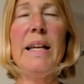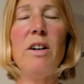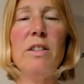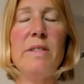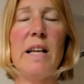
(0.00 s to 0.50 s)
he
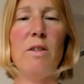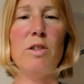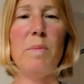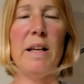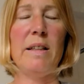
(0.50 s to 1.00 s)
kind of
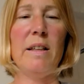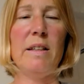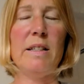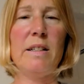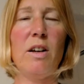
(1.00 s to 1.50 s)
tells me that
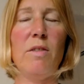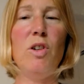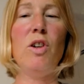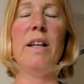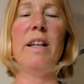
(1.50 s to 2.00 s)
this kind
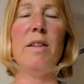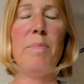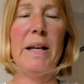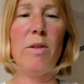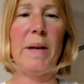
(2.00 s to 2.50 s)
of looking at
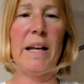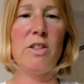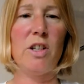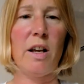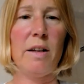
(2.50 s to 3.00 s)
the bigger
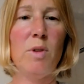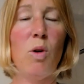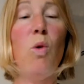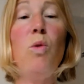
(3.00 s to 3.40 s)
picture,